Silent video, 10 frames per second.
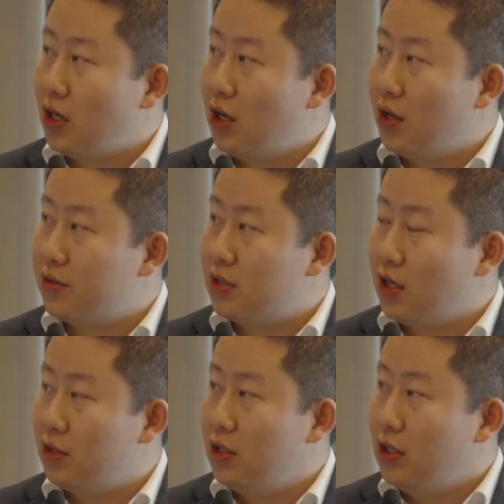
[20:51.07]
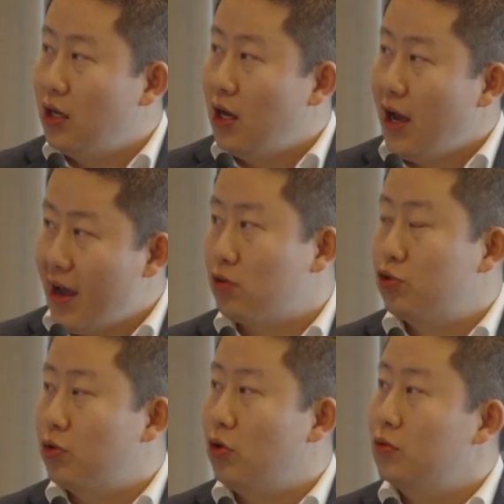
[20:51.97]
the
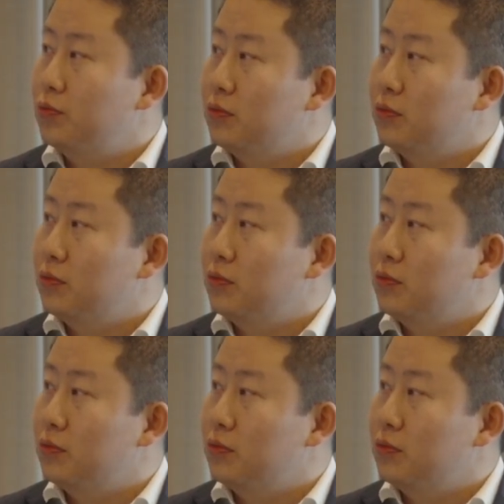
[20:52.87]
actual